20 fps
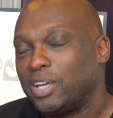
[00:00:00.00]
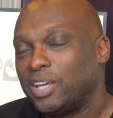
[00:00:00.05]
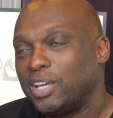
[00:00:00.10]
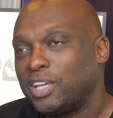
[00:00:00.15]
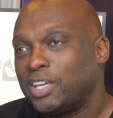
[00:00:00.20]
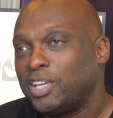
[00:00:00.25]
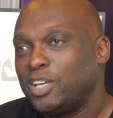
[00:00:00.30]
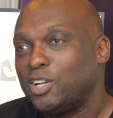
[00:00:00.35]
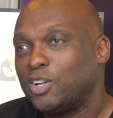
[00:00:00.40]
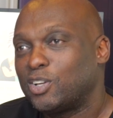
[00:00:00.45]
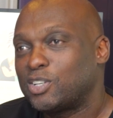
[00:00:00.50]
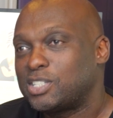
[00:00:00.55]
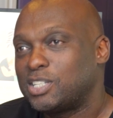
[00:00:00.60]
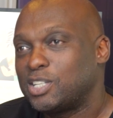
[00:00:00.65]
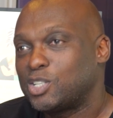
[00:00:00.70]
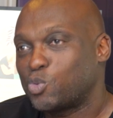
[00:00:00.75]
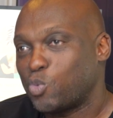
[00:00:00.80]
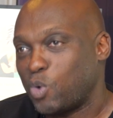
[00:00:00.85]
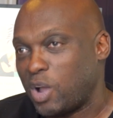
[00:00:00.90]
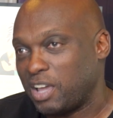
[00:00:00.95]
he lost
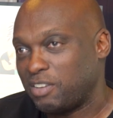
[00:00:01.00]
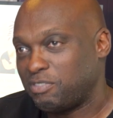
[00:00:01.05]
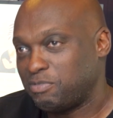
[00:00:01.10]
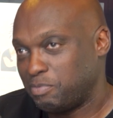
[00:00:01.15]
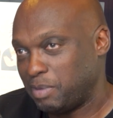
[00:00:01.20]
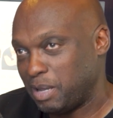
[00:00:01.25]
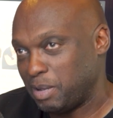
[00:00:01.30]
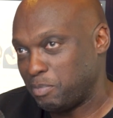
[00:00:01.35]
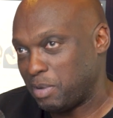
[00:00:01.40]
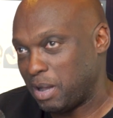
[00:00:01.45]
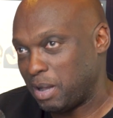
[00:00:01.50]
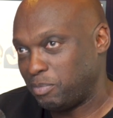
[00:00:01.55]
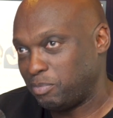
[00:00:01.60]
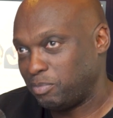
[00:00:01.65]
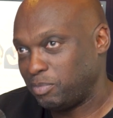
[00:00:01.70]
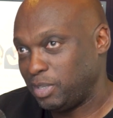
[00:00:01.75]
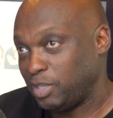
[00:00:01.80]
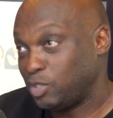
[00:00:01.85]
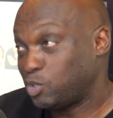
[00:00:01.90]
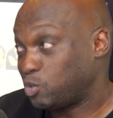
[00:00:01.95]
his wife, my
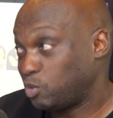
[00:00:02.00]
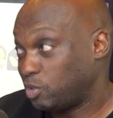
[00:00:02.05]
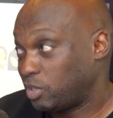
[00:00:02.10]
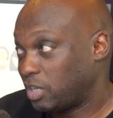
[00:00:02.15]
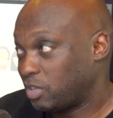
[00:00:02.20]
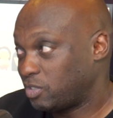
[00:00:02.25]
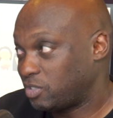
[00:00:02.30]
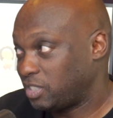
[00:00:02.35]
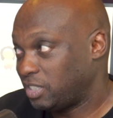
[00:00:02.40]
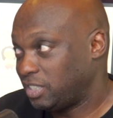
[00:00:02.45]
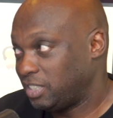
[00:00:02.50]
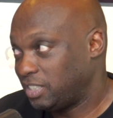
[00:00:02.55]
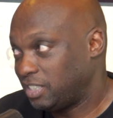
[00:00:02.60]
mom, in 2000.